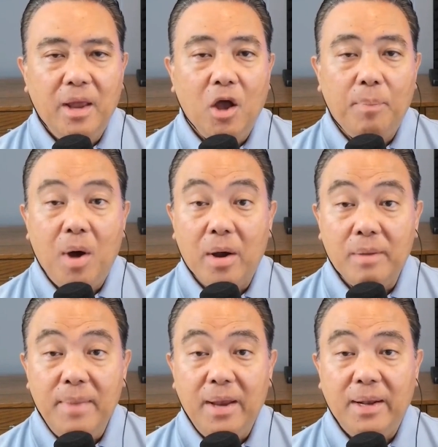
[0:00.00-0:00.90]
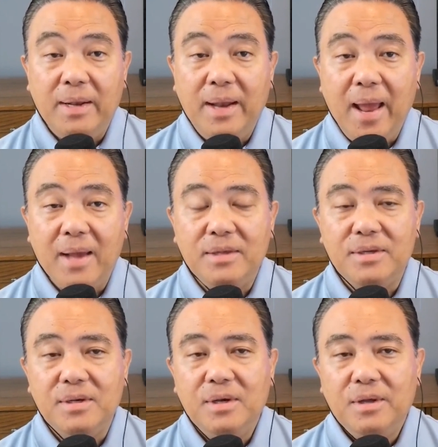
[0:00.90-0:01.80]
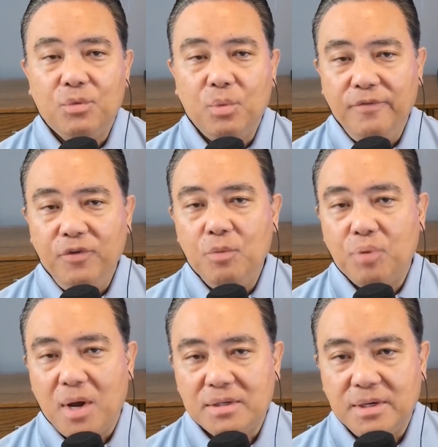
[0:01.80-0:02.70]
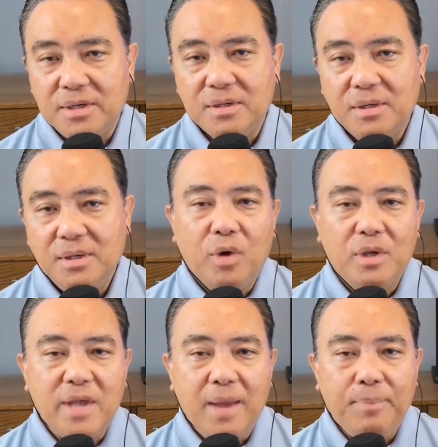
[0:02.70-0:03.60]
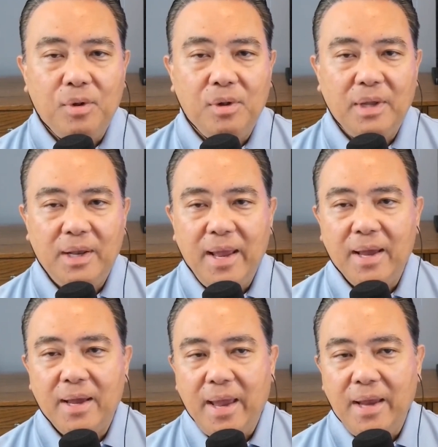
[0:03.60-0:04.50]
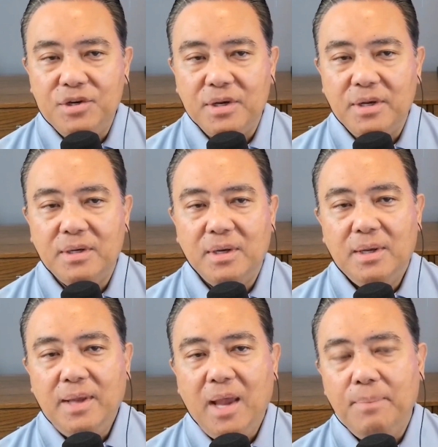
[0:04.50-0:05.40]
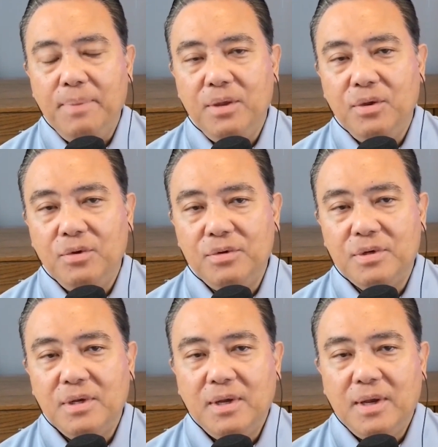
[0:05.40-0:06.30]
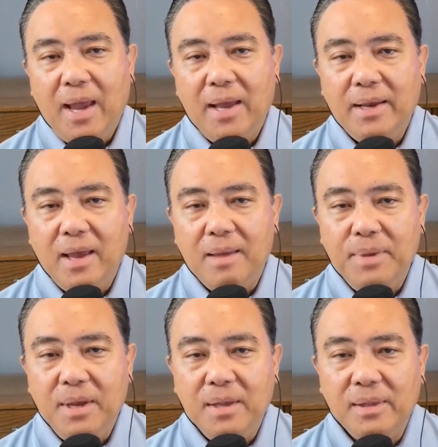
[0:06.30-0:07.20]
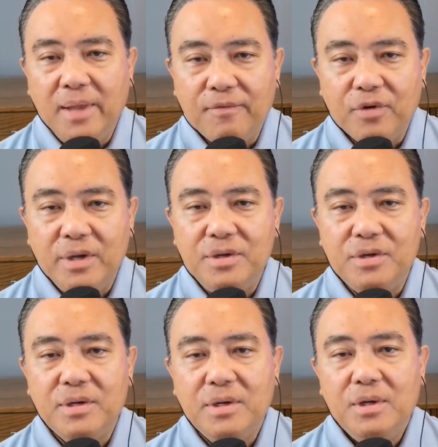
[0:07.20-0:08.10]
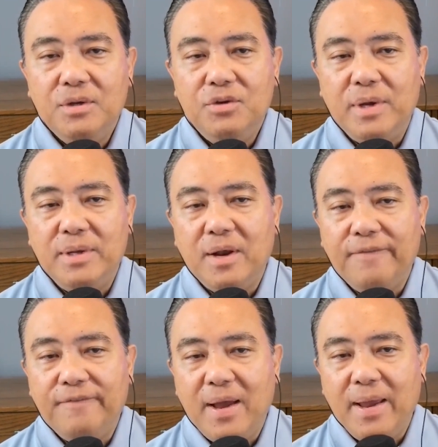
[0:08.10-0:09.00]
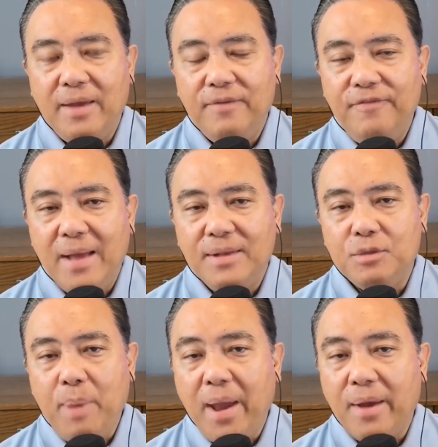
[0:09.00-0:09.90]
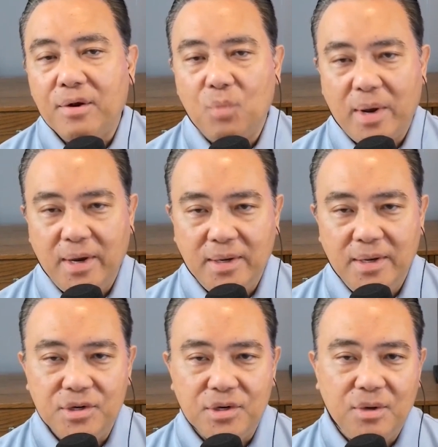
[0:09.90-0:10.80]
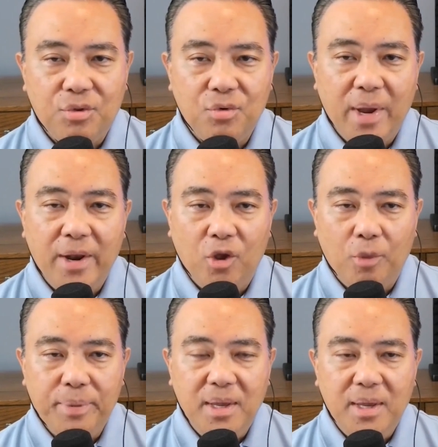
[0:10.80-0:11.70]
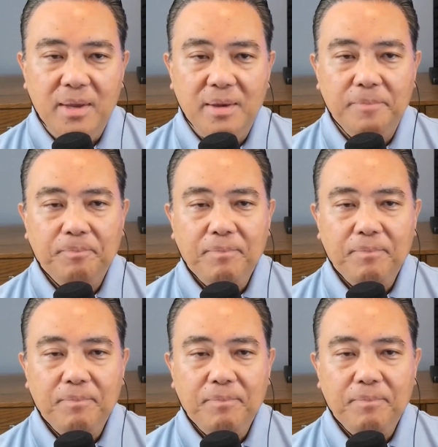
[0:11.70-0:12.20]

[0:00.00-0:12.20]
help automate and enhance the review process. For example, an AI agent can be used and it can be leveraged to identify advanced pattern recognition through NLP,